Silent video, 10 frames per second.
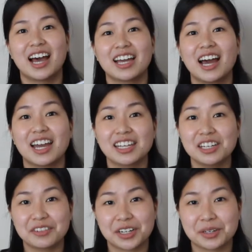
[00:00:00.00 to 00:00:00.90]
I
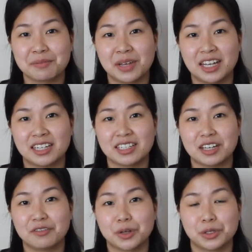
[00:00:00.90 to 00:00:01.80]
highly recommend
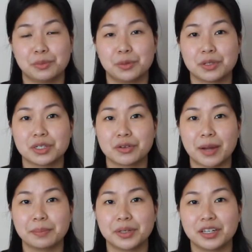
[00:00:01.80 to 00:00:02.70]
a photo booth
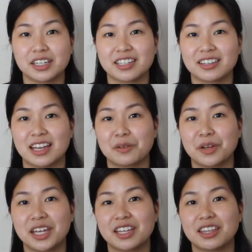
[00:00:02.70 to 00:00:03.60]
scrapbook. That
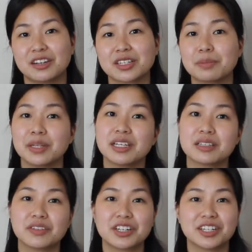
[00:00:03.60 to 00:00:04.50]
way there's a
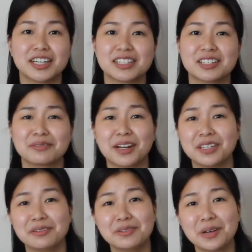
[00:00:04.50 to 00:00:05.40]
place for your guests to
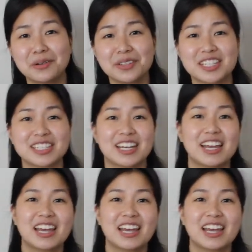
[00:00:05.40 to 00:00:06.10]
write you notes.